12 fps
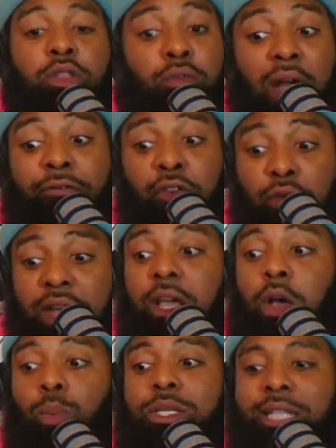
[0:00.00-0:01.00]
the referee
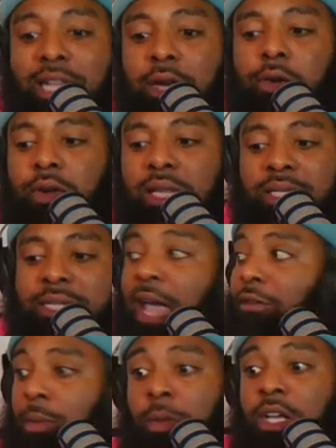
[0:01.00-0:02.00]
was literally saving him.